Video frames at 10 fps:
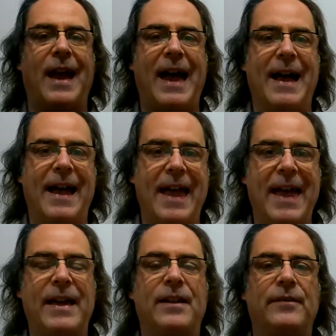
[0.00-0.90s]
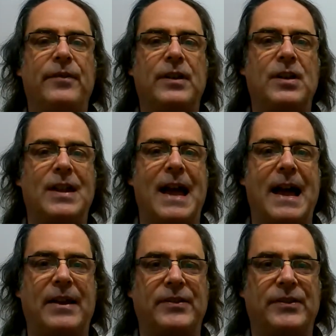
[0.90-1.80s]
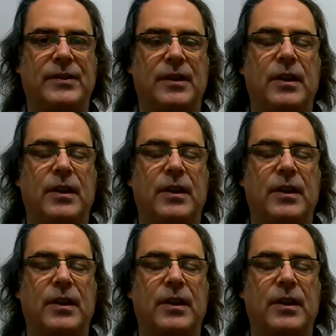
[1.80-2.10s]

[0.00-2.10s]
ahead of the class